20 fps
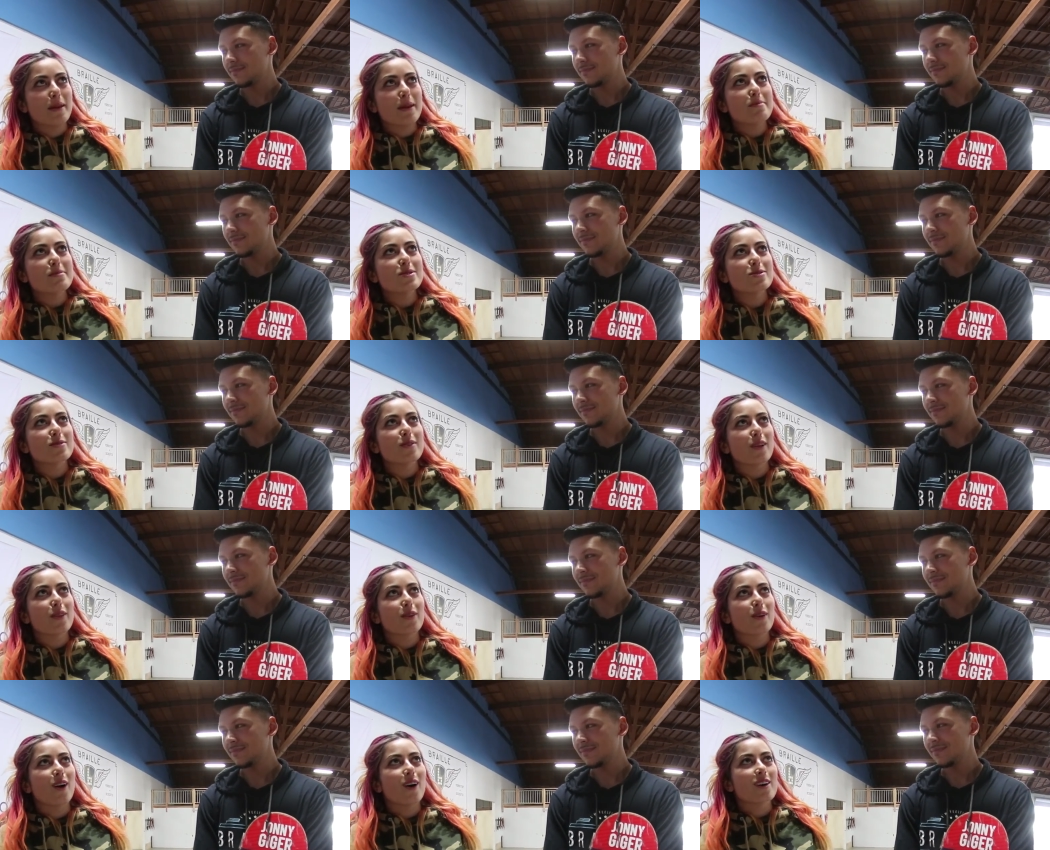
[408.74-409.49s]
Speaker 1: made me do it
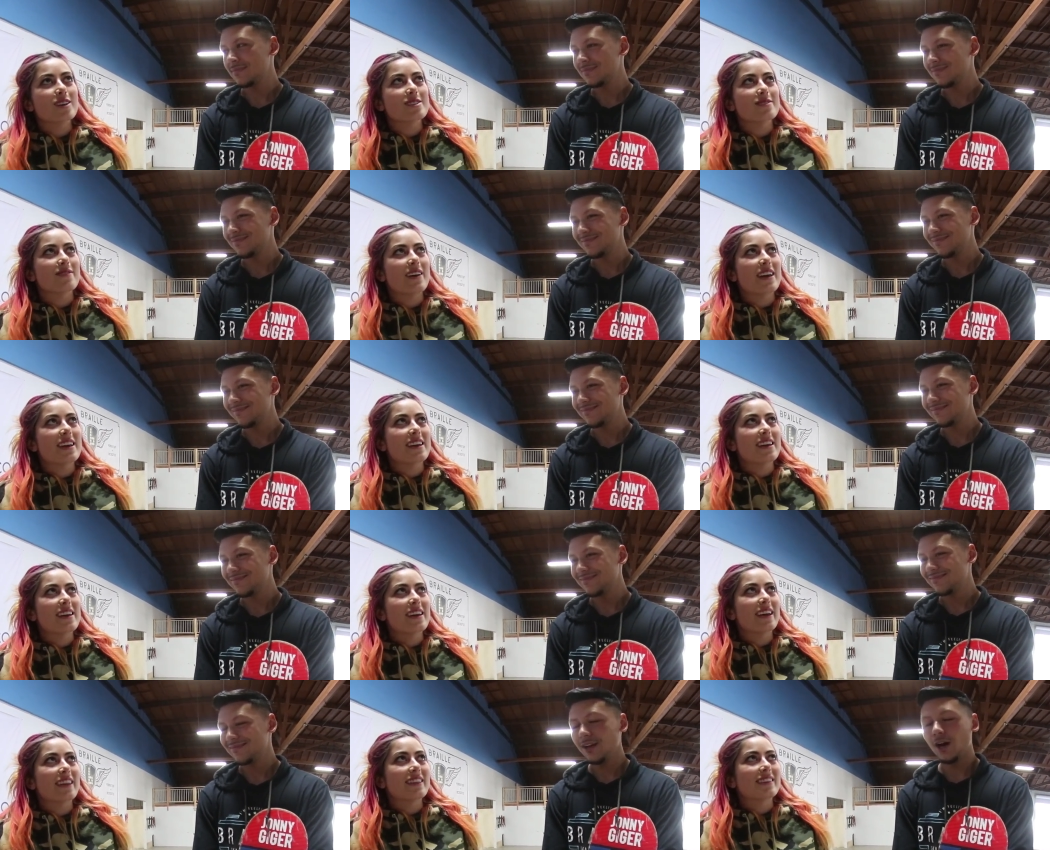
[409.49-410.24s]
on the rock to
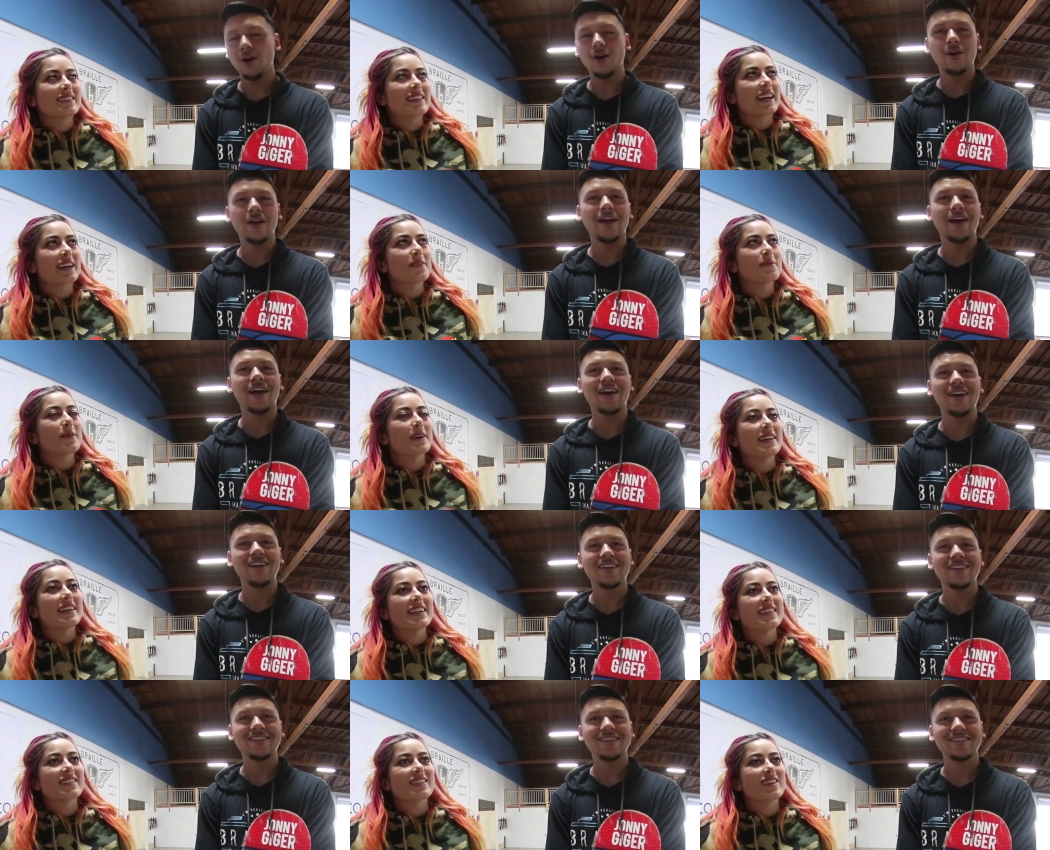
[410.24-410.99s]
fakie, and the oh, second yeah.
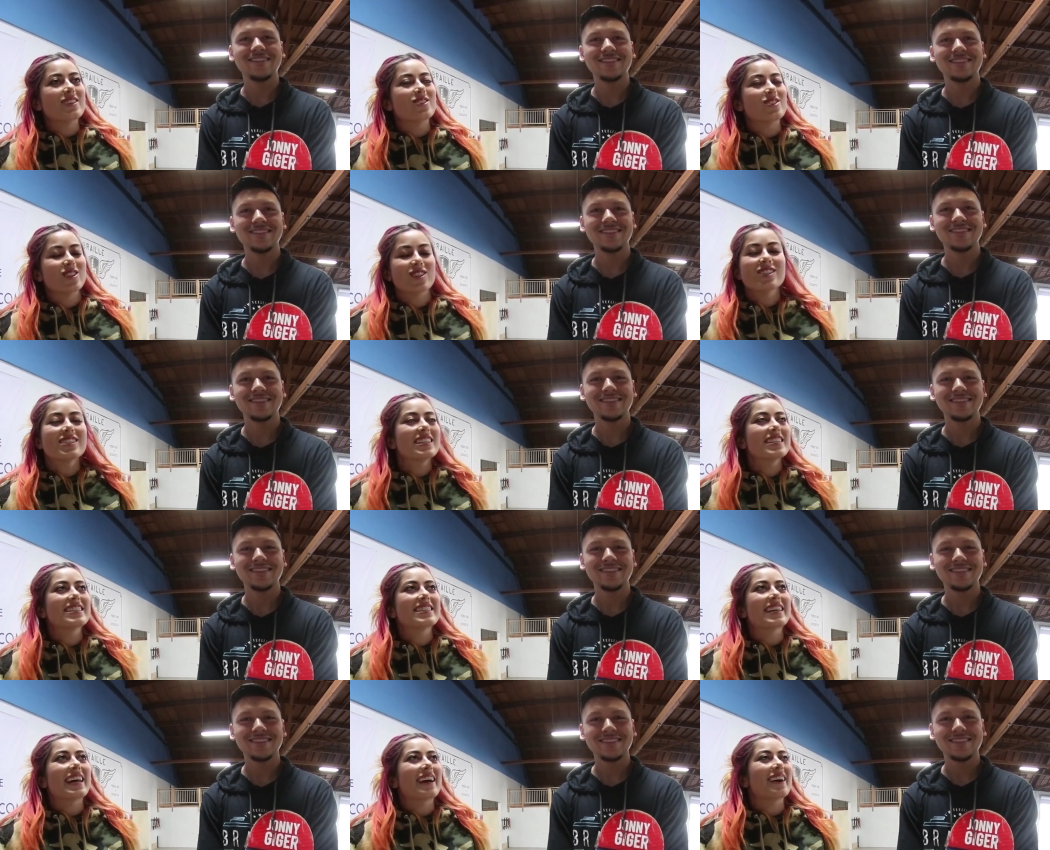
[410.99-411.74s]
one is just
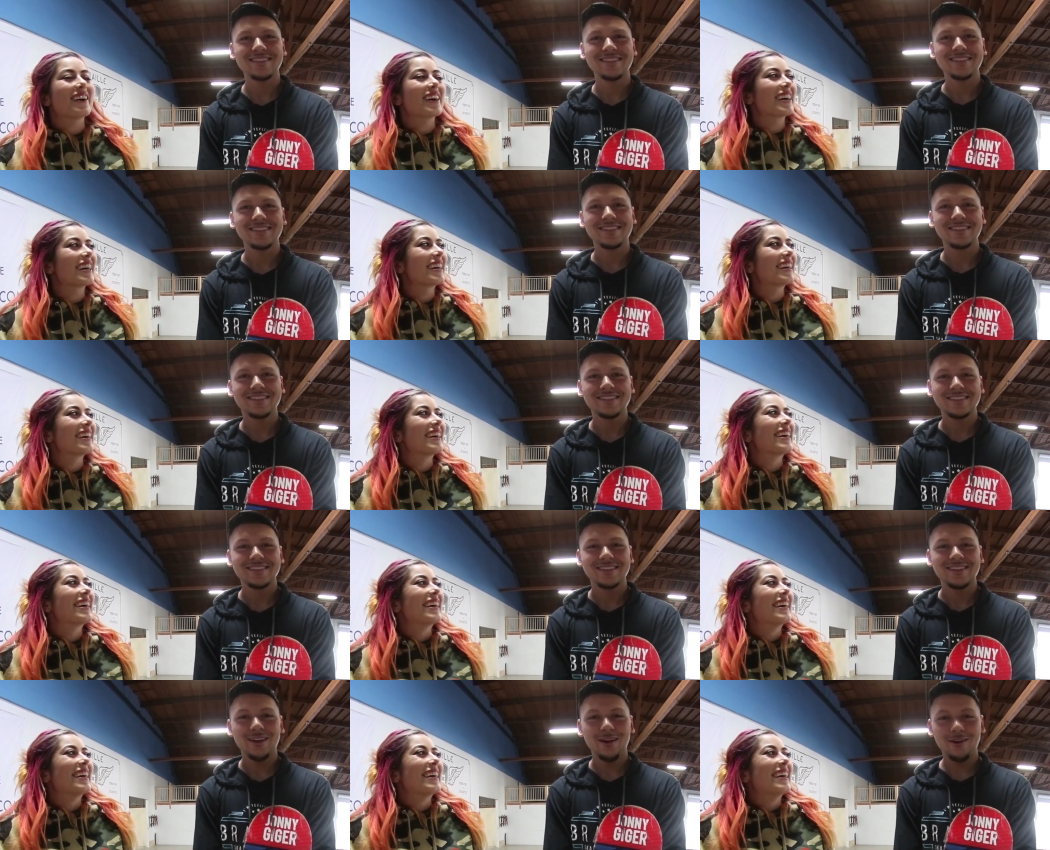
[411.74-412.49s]
as scary.
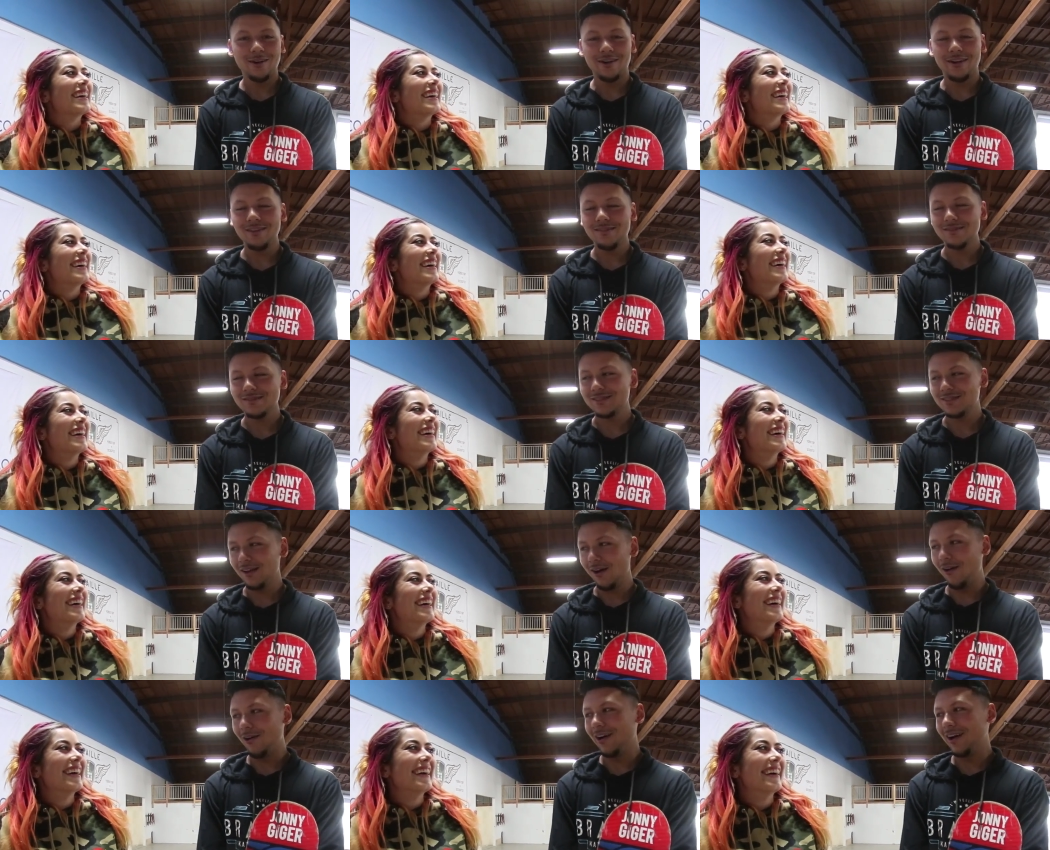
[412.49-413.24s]
Speaker 2: All right,
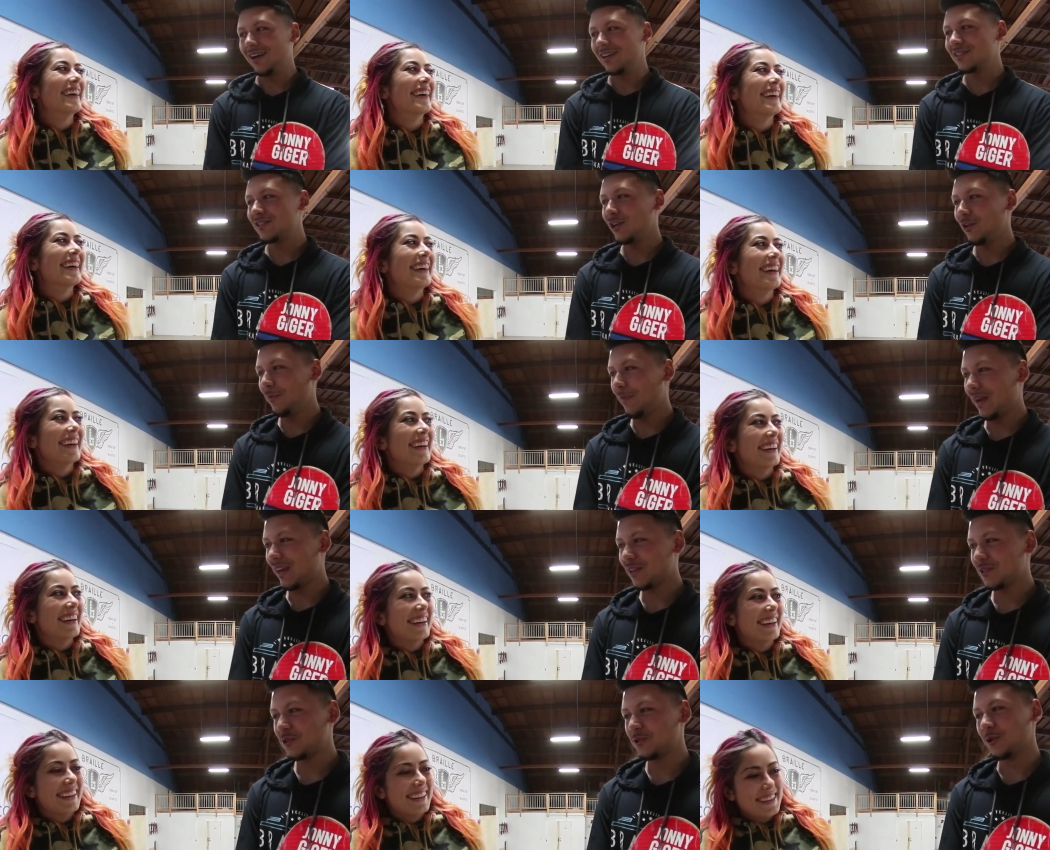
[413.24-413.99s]
so uh, two to
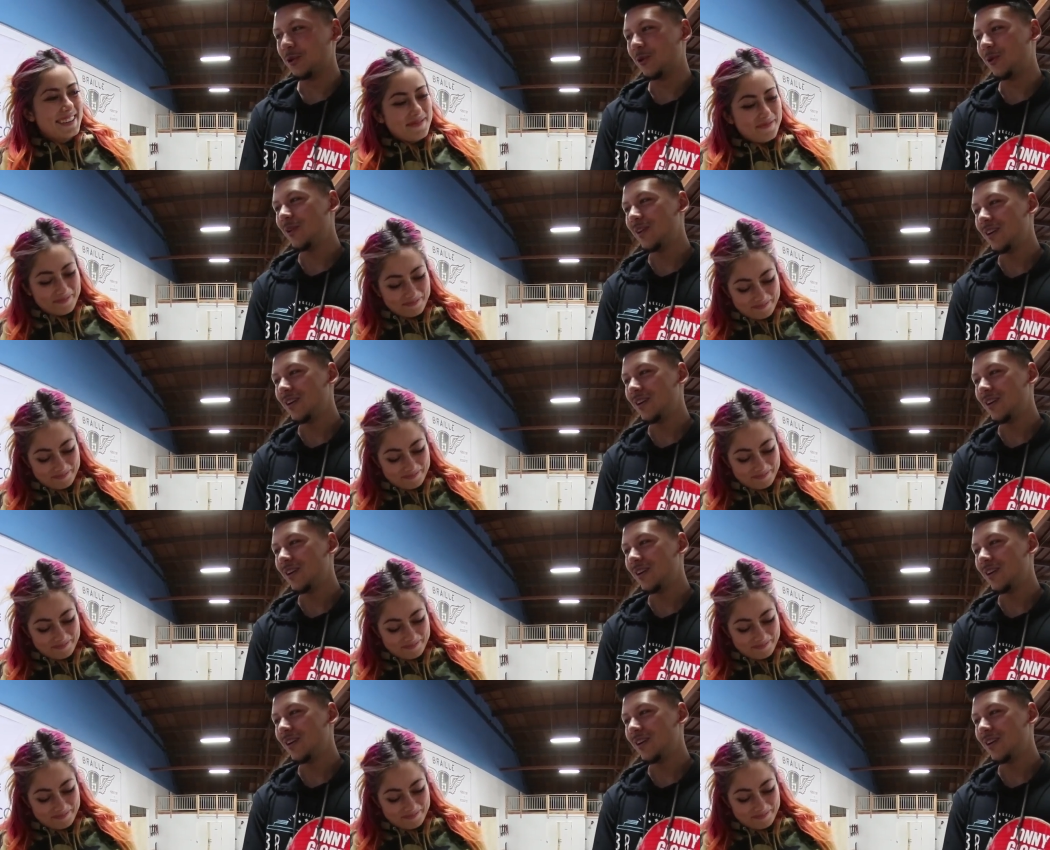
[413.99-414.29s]
make it true.